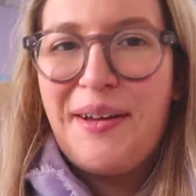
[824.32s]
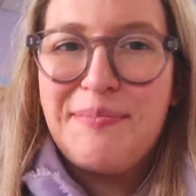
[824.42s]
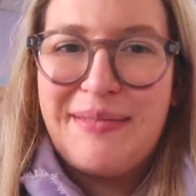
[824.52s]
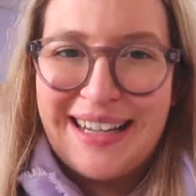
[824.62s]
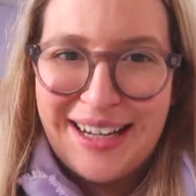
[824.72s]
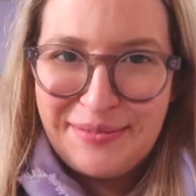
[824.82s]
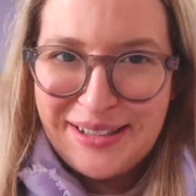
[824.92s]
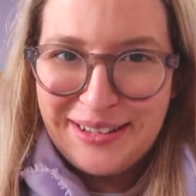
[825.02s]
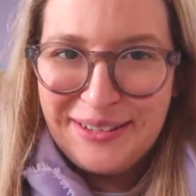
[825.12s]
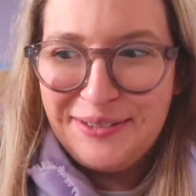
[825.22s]
my
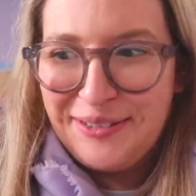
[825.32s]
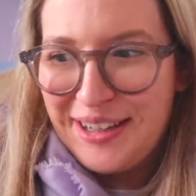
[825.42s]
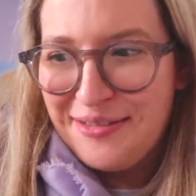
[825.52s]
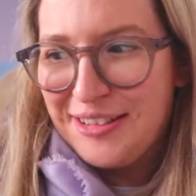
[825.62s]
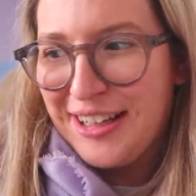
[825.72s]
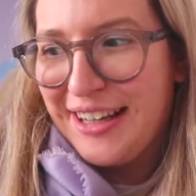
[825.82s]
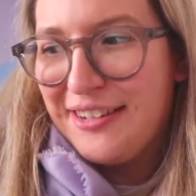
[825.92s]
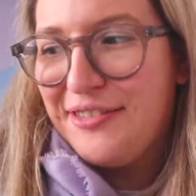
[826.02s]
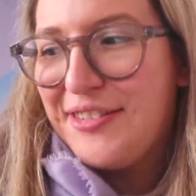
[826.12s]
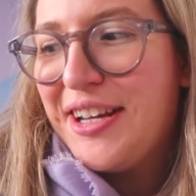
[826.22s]
absolute favorite
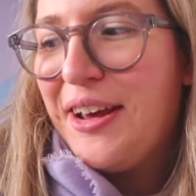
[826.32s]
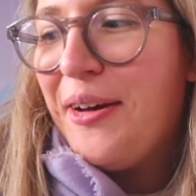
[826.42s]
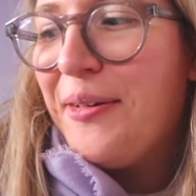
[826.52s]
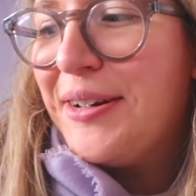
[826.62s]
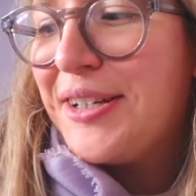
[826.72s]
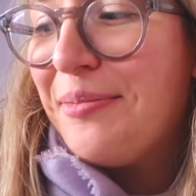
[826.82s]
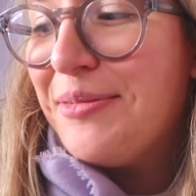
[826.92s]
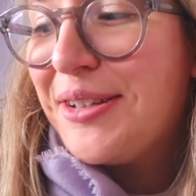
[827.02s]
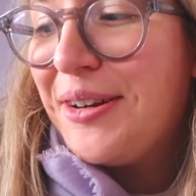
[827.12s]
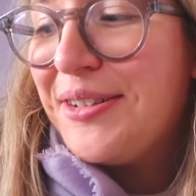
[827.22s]
gift, which I'm
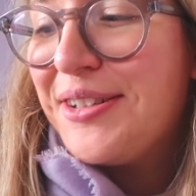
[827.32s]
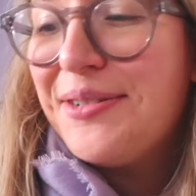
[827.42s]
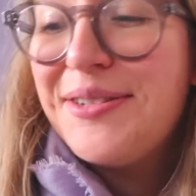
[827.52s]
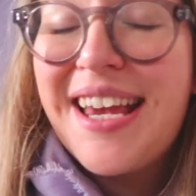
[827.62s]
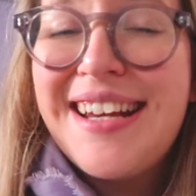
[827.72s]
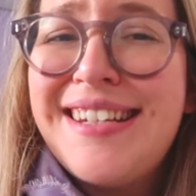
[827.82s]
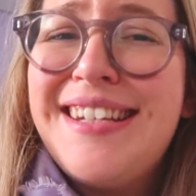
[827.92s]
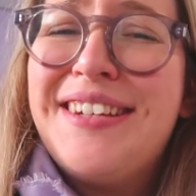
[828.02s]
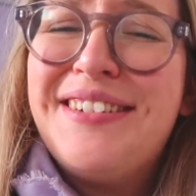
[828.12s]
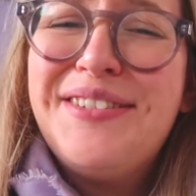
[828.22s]
so scared to
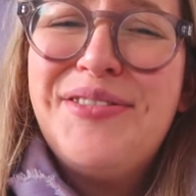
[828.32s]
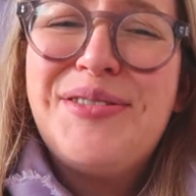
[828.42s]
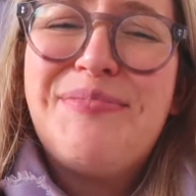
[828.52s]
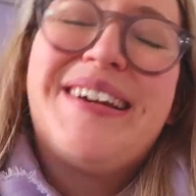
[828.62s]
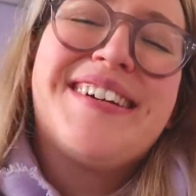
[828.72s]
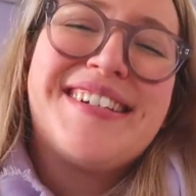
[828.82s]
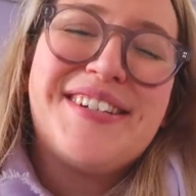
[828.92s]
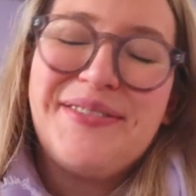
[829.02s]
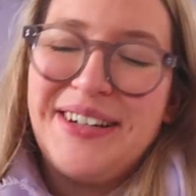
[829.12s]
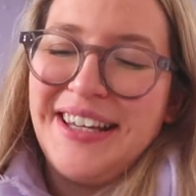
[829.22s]
use because I
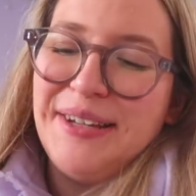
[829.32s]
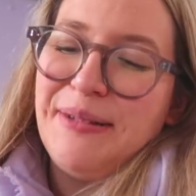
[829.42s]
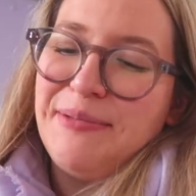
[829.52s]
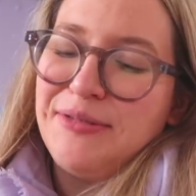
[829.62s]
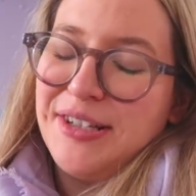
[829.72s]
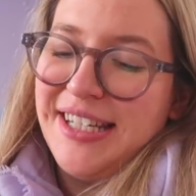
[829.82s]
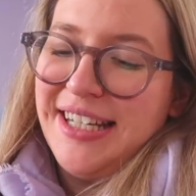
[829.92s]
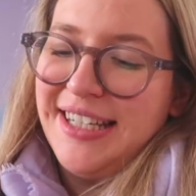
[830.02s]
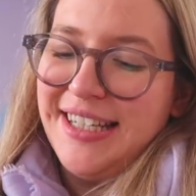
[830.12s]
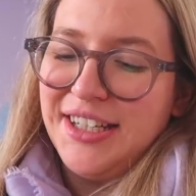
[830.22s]
just want to keep it in
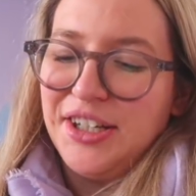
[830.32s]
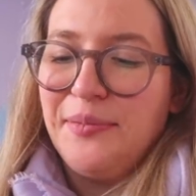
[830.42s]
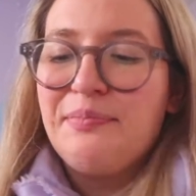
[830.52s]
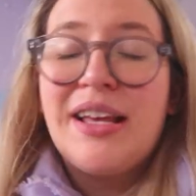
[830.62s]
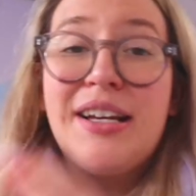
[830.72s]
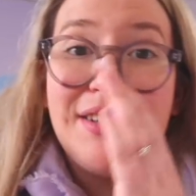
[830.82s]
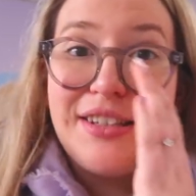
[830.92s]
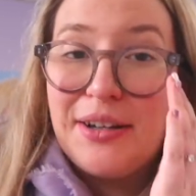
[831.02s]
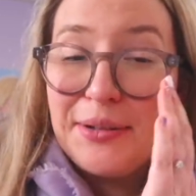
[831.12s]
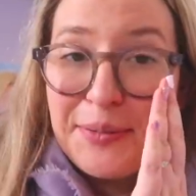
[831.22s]
pristine condition.
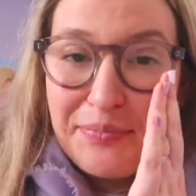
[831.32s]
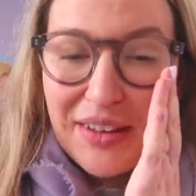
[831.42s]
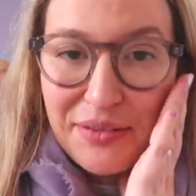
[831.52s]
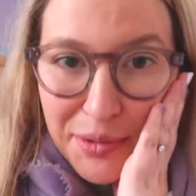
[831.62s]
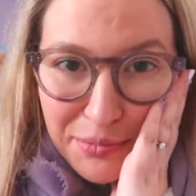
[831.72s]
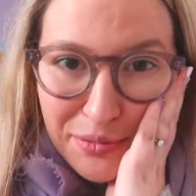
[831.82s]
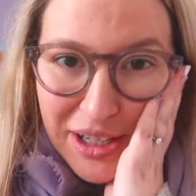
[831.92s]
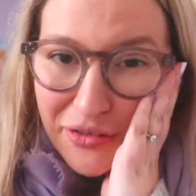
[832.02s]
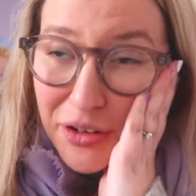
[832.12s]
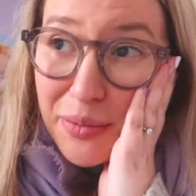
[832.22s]
So if, you,
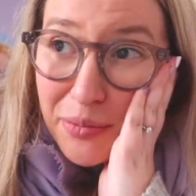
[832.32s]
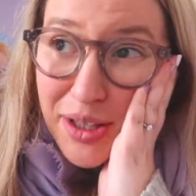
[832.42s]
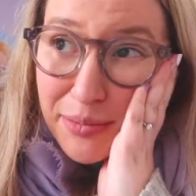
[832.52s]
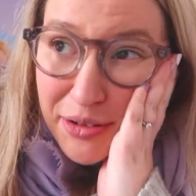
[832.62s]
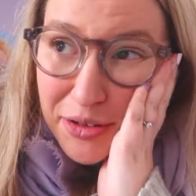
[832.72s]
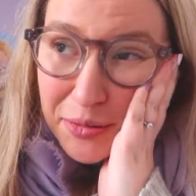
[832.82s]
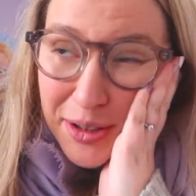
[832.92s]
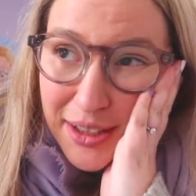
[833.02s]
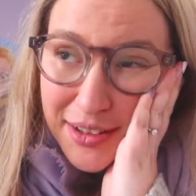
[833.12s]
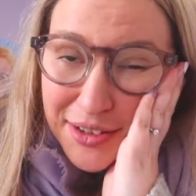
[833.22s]
if you've been with me for a
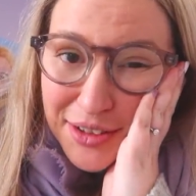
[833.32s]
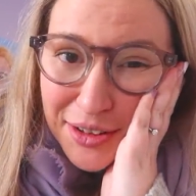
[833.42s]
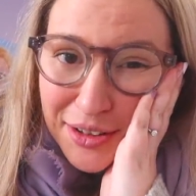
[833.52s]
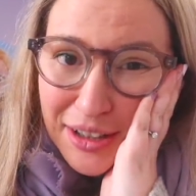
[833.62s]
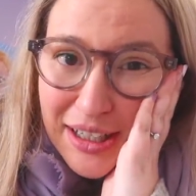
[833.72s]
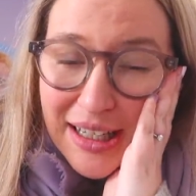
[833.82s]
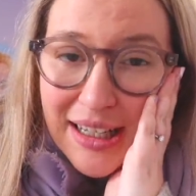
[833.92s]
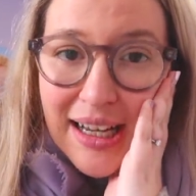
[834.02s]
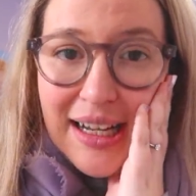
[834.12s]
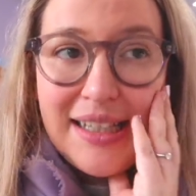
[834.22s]
while, you'll know
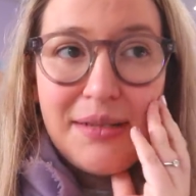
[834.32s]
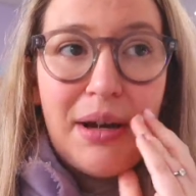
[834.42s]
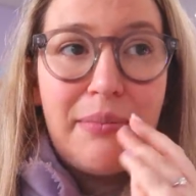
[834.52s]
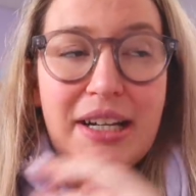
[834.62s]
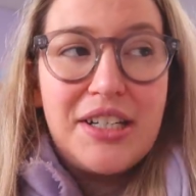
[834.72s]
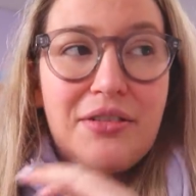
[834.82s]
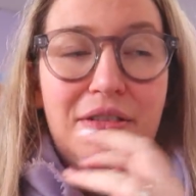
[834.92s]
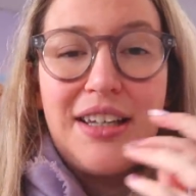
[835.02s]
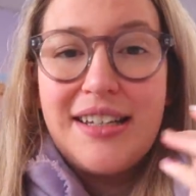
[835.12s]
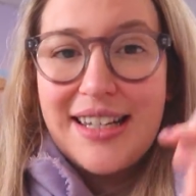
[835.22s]
I did my
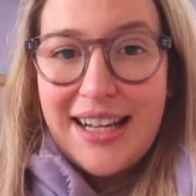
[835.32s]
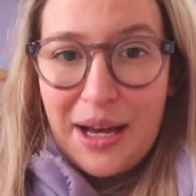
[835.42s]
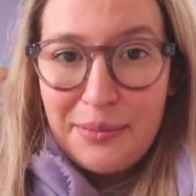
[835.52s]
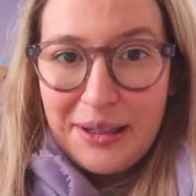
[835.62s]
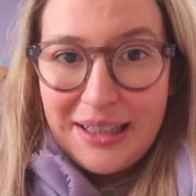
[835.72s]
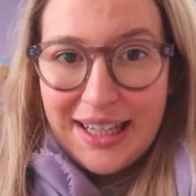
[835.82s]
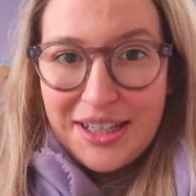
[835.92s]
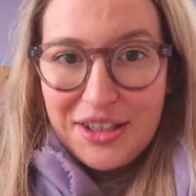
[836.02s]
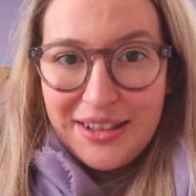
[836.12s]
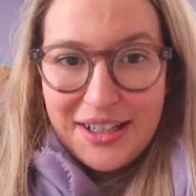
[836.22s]
Magical Things Can Happen
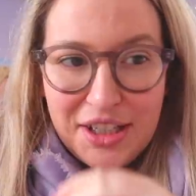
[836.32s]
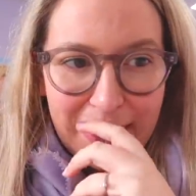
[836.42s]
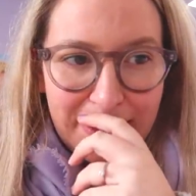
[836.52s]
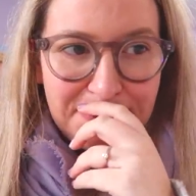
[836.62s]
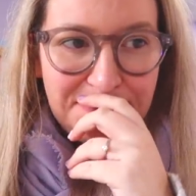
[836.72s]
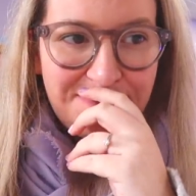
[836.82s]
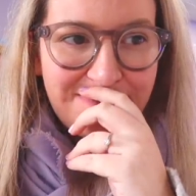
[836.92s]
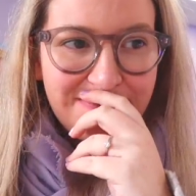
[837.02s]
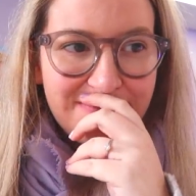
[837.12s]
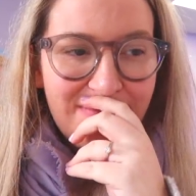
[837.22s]
collection last year.
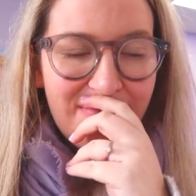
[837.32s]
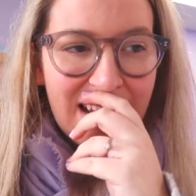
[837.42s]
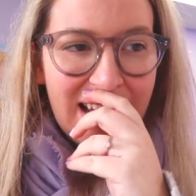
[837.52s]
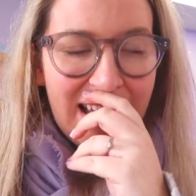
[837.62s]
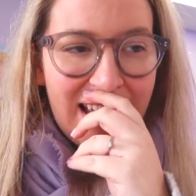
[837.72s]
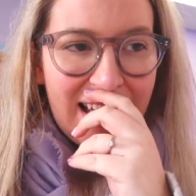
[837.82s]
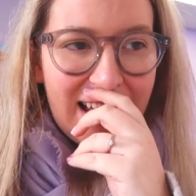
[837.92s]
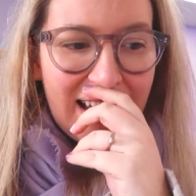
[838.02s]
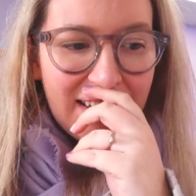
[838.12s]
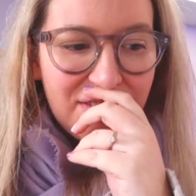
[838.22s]

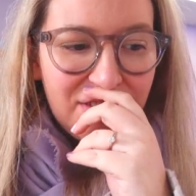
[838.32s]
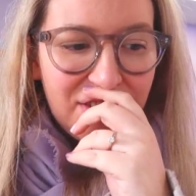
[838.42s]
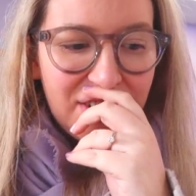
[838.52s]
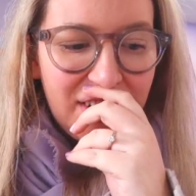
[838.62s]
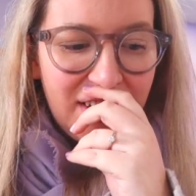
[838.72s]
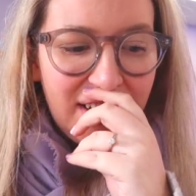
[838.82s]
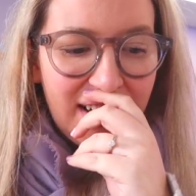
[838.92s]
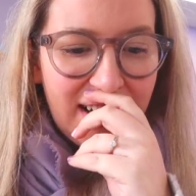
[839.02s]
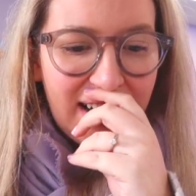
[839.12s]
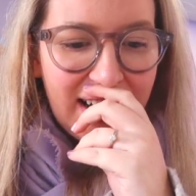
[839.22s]
And
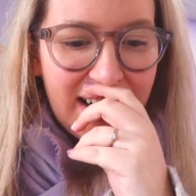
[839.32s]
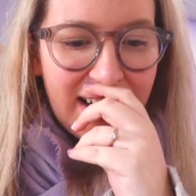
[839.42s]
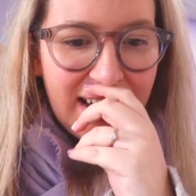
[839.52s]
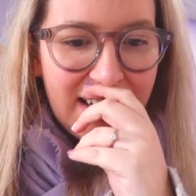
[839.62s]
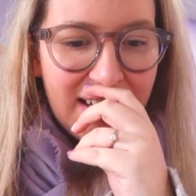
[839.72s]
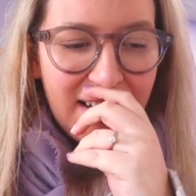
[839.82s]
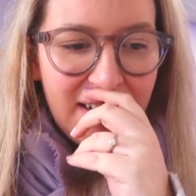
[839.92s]
I